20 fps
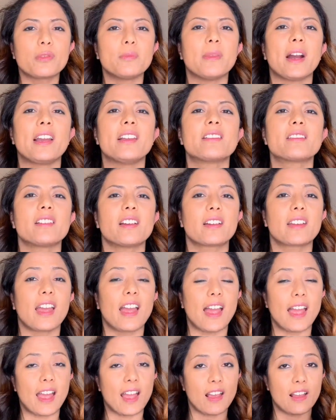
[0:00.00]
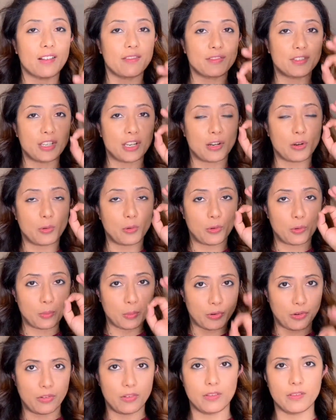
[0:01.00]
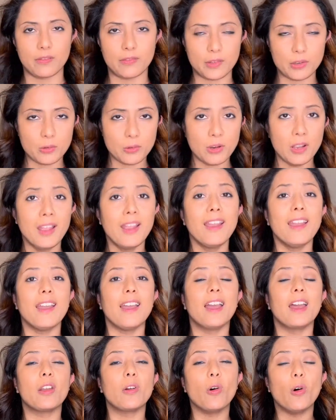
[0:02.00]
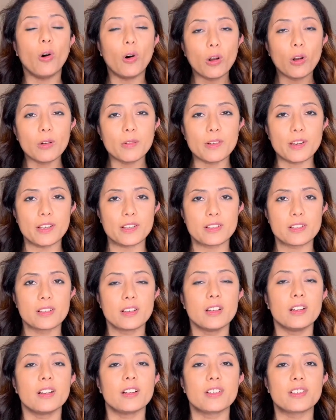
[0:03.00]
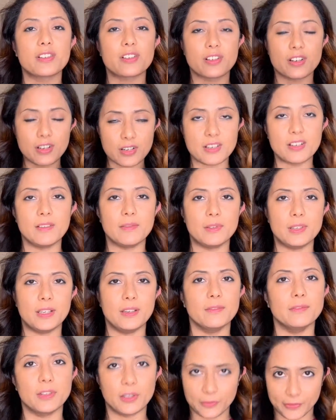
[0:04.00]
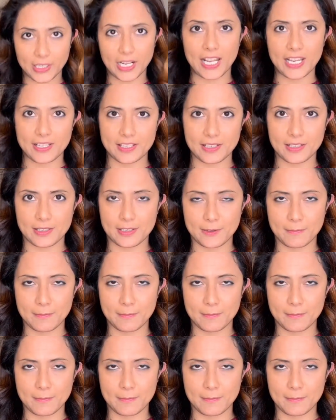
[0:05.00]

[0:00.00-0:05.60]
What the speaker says: mindset have their own point of view and always assertively verbalize it.